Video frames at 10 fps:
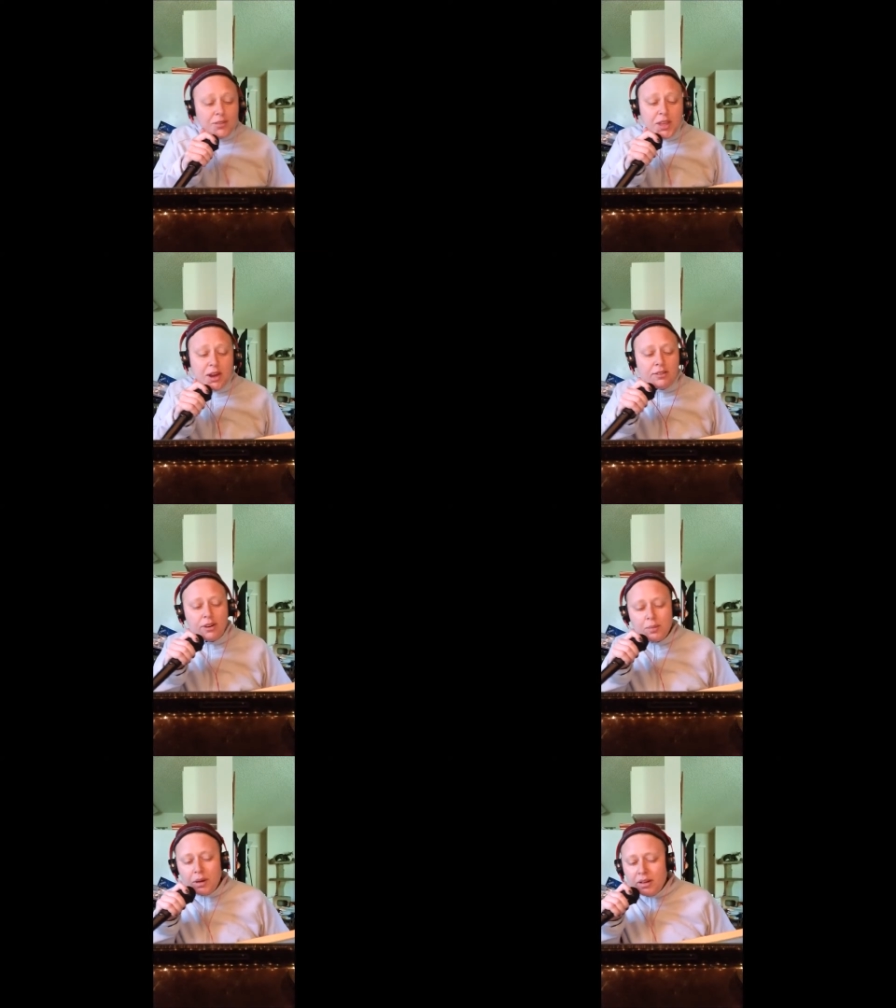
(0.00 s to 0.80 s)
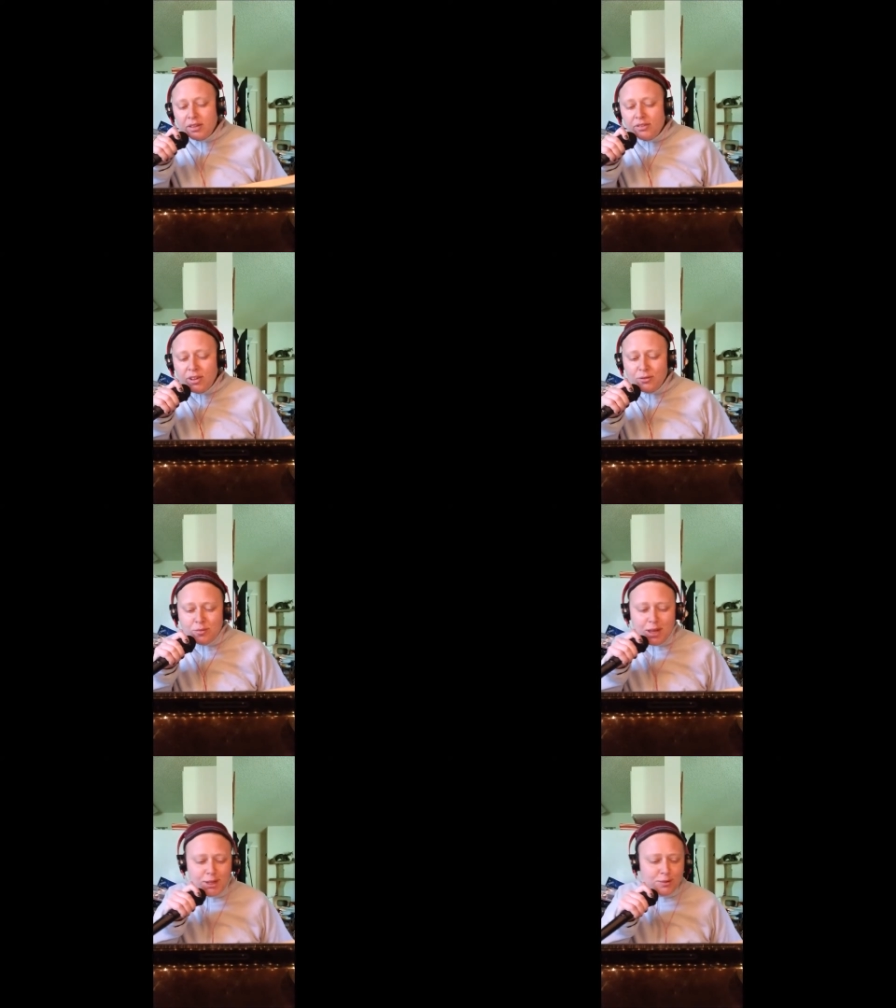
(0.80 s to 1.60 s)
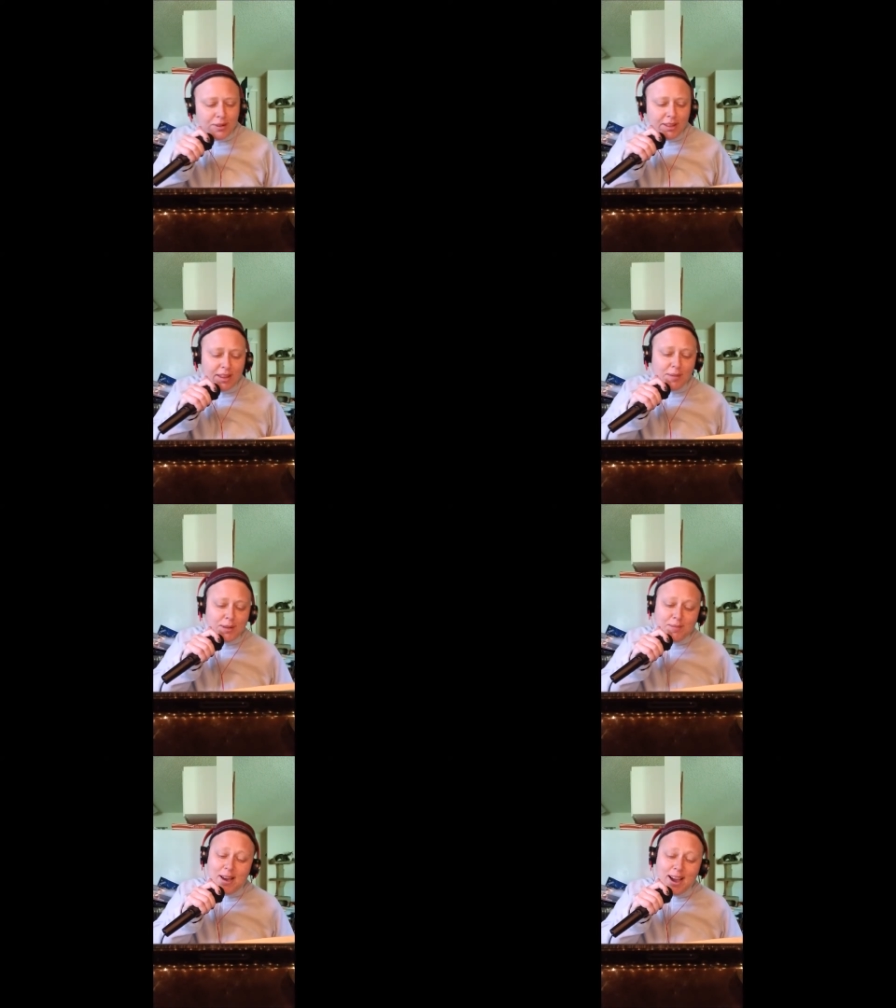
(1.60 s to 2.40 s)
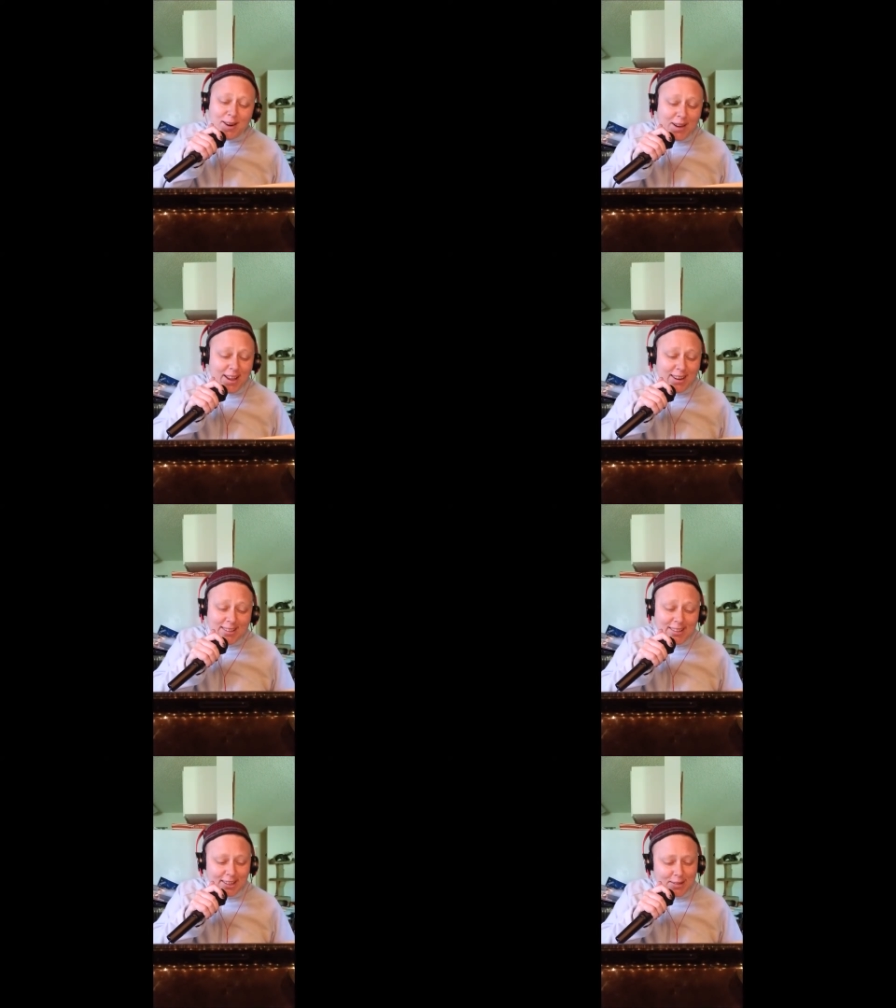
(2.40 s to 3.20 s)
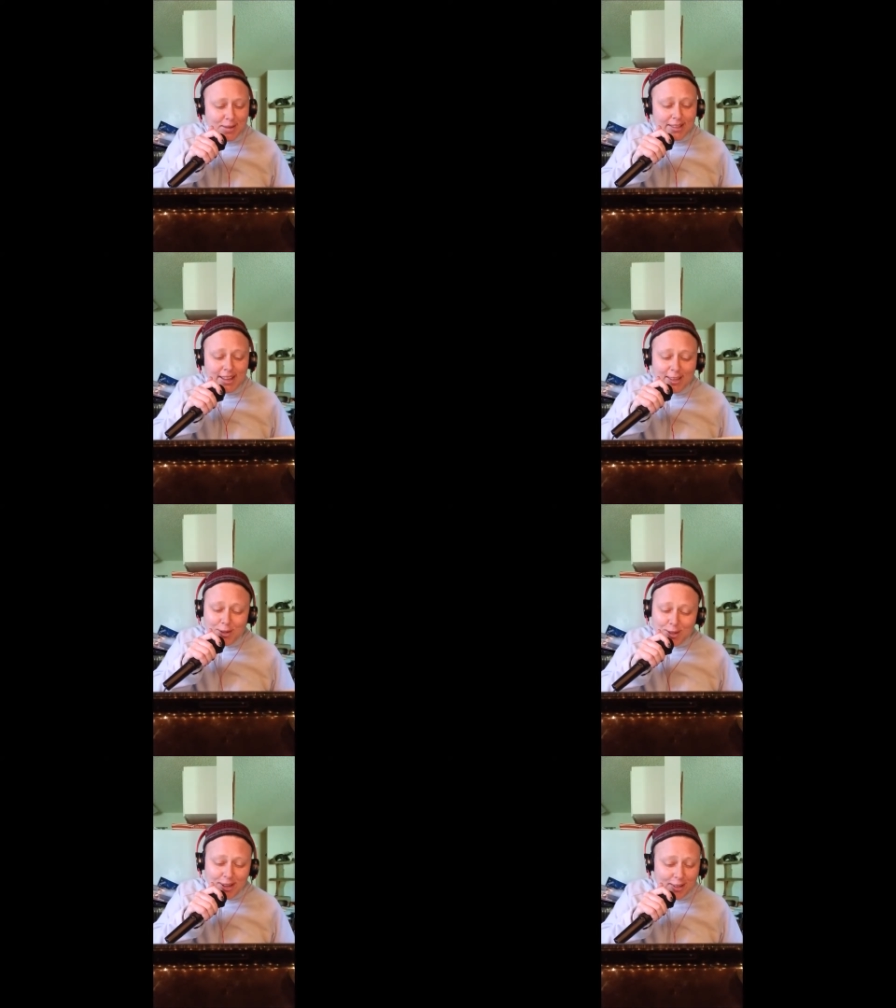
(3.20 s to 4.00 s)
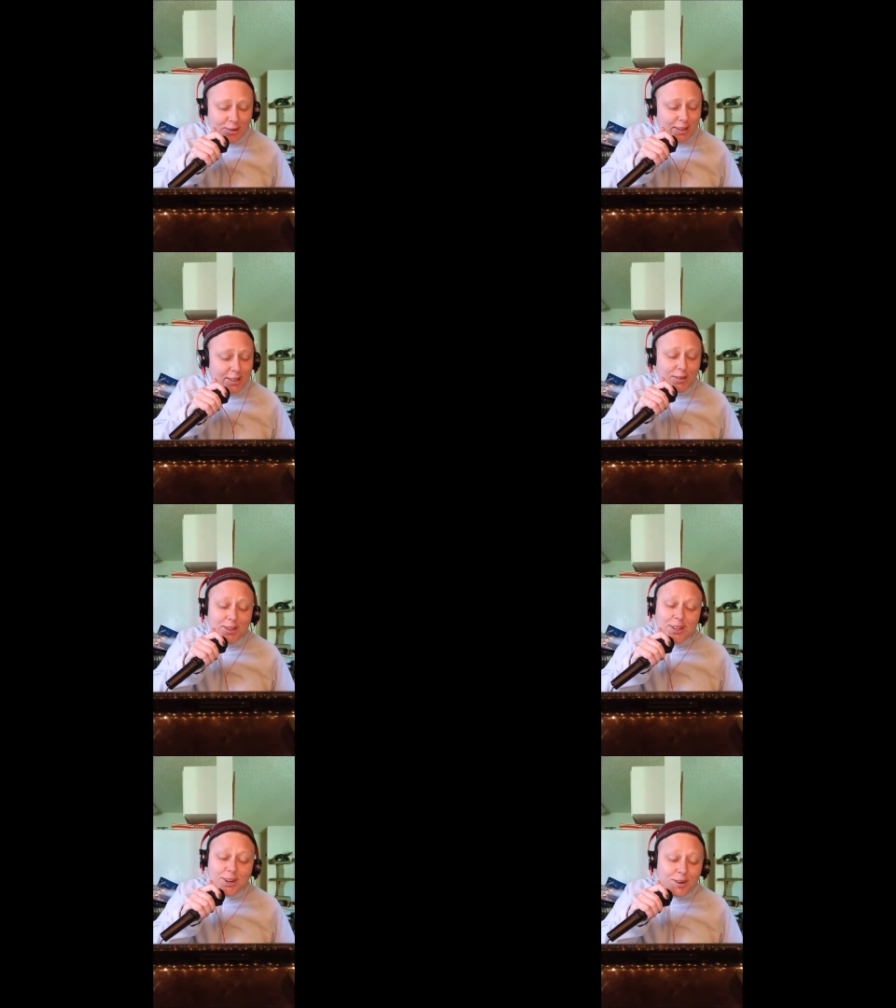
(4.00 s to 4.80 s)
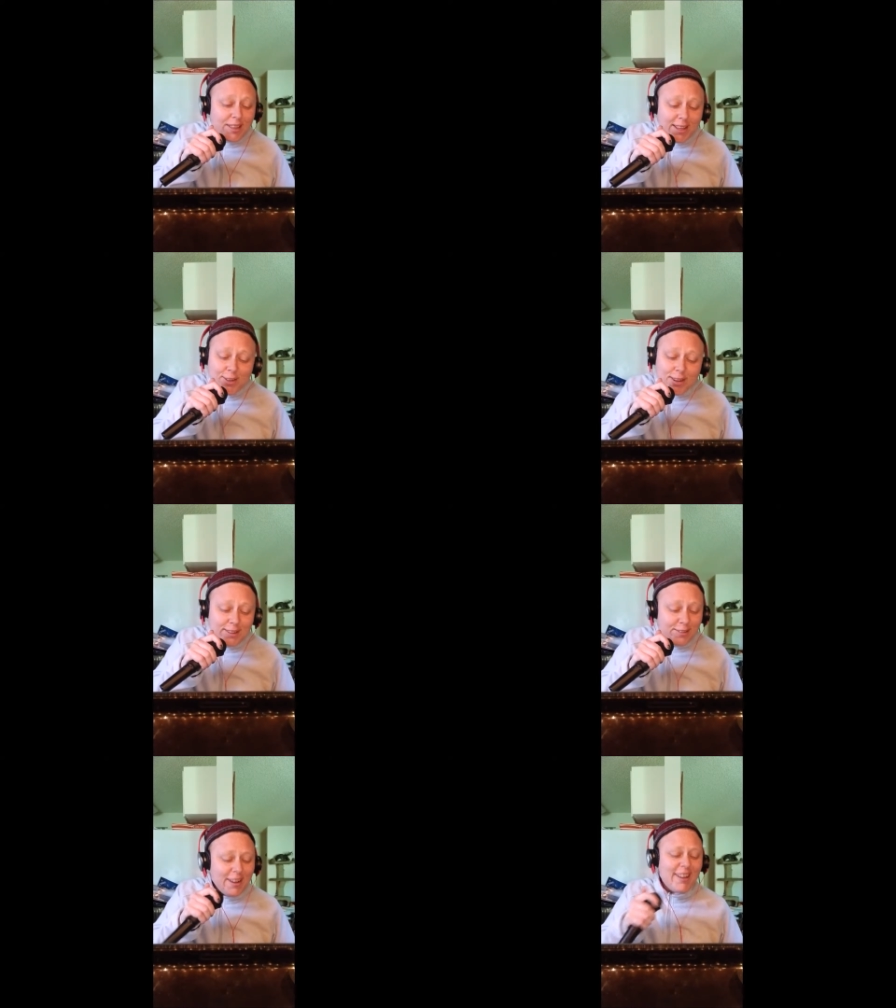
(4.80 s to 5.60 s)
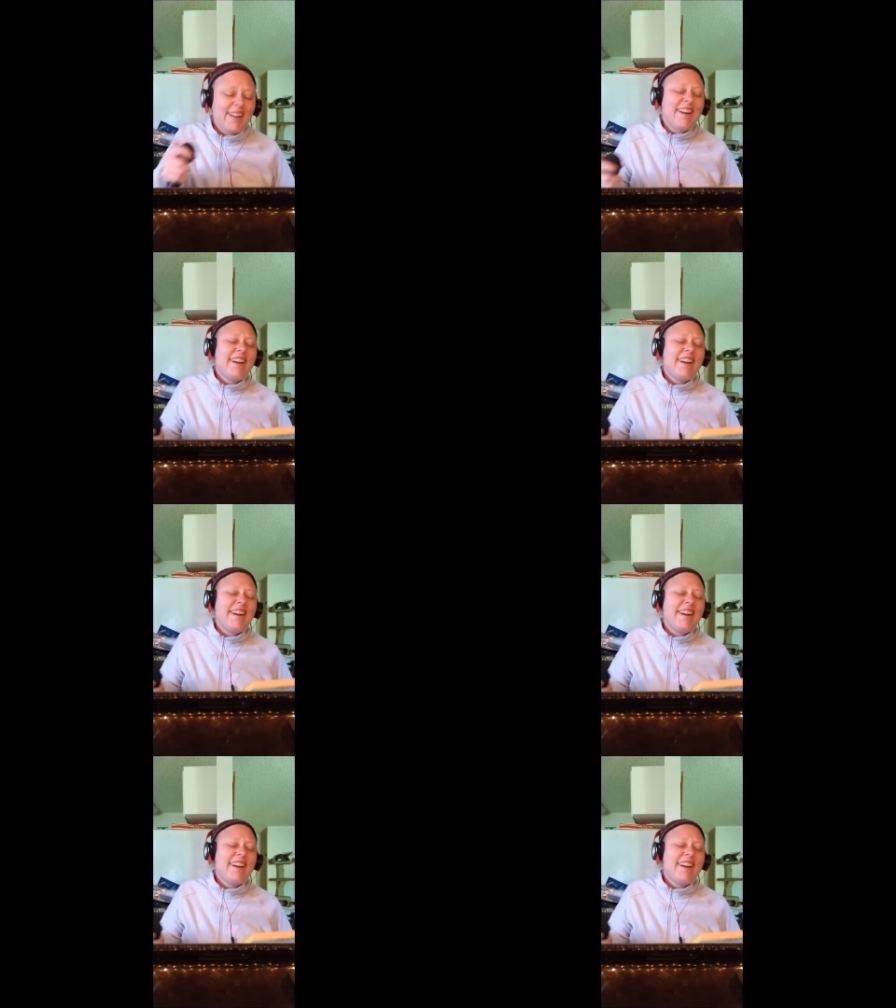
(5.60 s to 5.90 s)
The overabundance of information really gums up the highway and it sticks to my daily trajectory. So in general, I try to find...